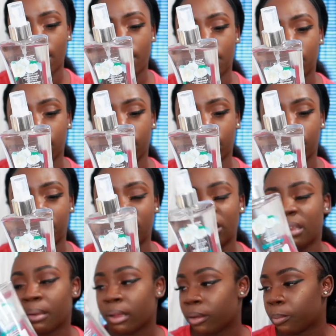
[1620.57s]
Um,
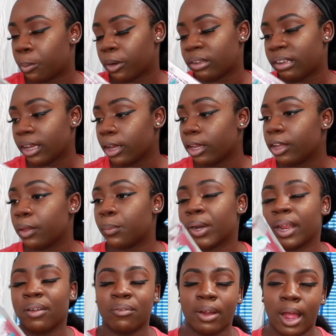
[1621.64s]
partic particularly
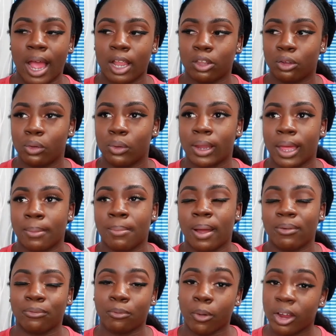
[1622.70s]
whenever I do like
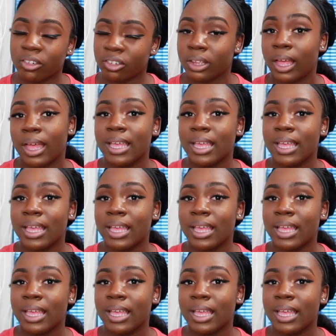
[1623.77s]
my fresh